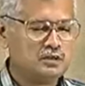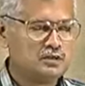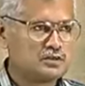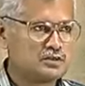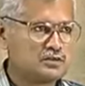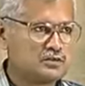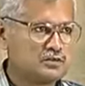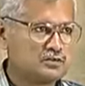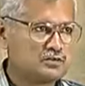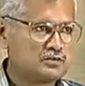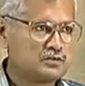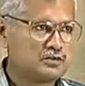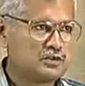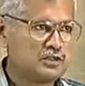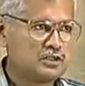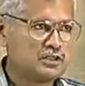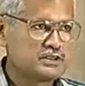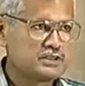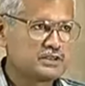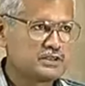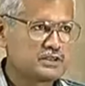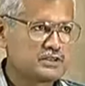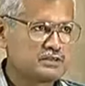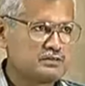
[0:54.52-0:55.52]
So
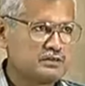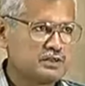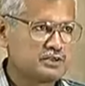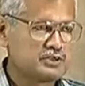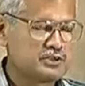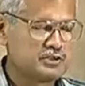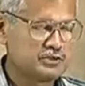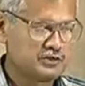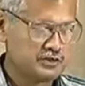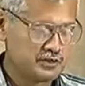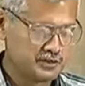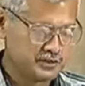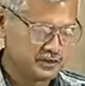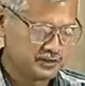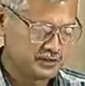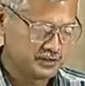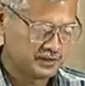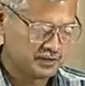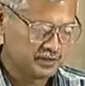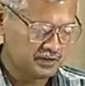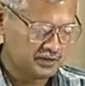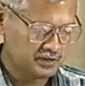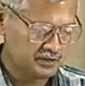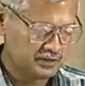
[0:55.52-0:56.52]
today's lecture is
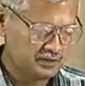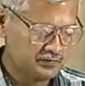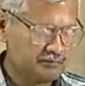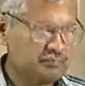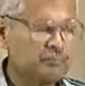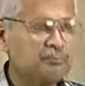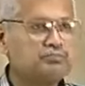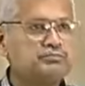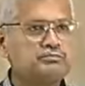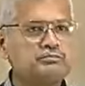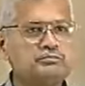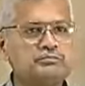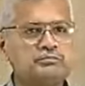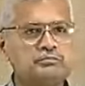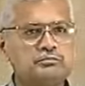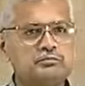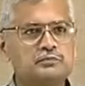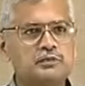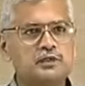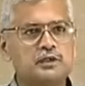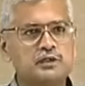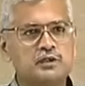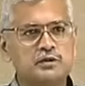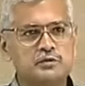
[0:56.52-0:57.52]

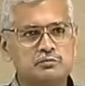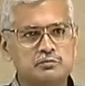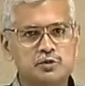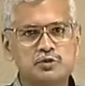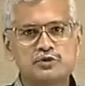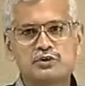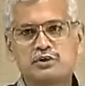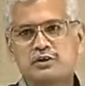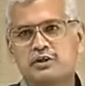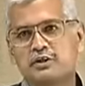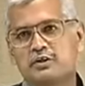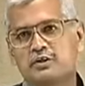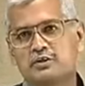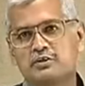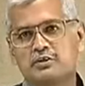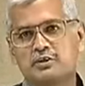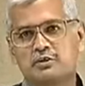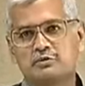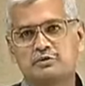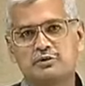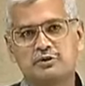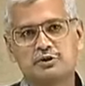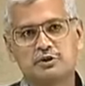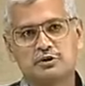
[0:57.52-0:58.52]
mostly a
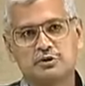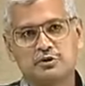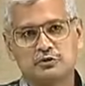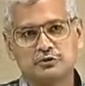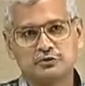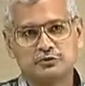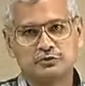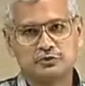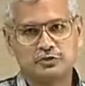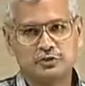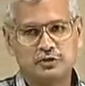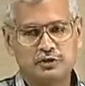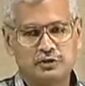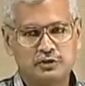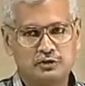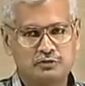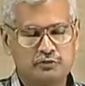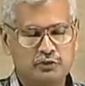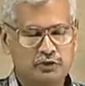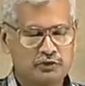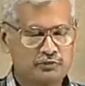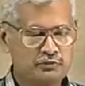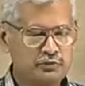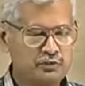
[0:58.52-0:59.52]
continuation of
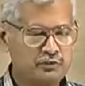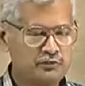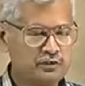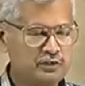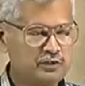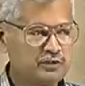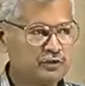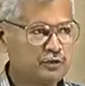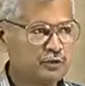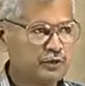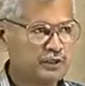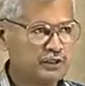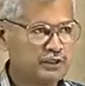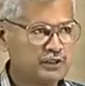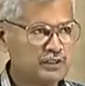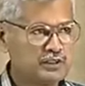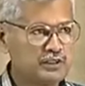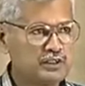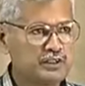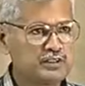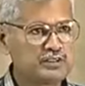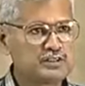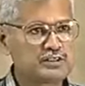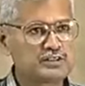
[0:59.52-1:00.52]
what we were doing in the
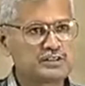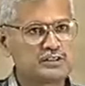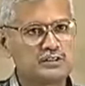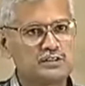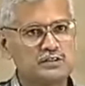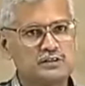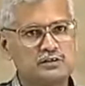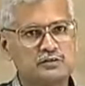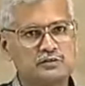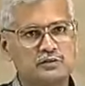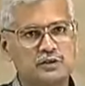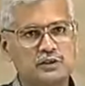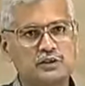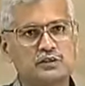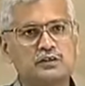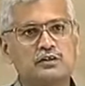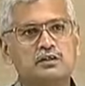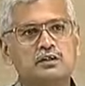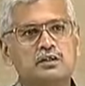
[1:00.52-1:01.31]
last one.